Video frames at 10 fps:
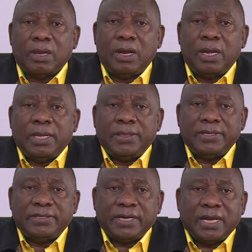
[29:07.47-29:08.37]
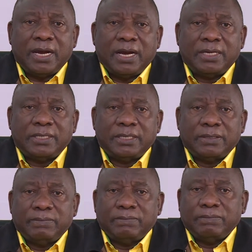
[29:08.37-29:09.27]
And in this regard,
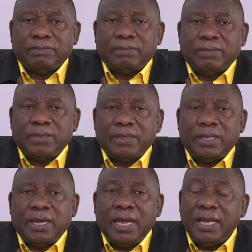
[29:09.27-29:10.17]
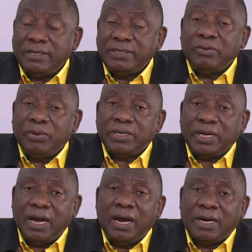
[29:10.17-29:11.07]
the ANC worked
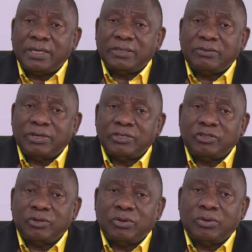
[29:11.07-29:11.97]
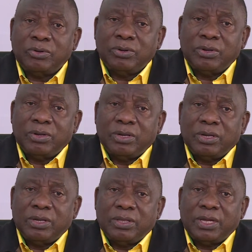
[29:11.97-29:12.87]
hard to ensure
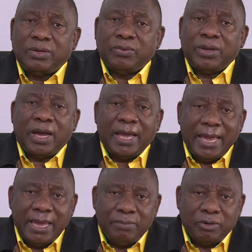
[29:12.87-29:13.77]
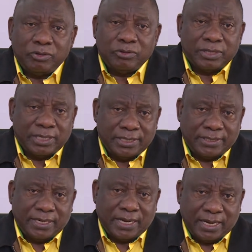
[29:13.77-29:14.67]
that we are able to
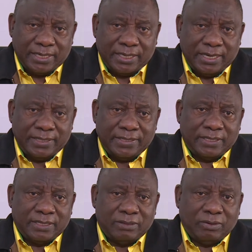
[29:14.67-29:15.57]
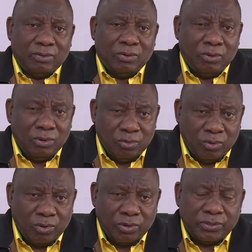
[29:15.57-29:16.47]
register candidates in all
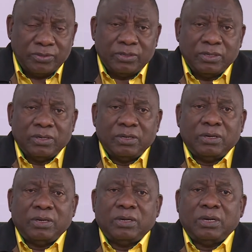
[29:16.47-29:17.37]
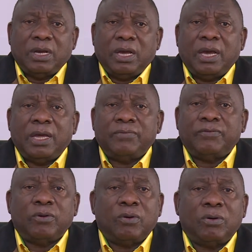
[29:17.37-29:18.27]
wards and
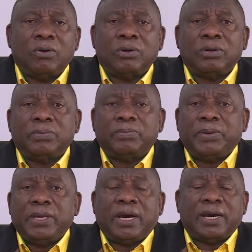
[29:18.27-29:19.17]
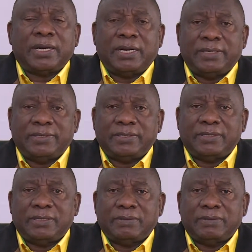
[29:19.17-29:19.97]
for all PR lists.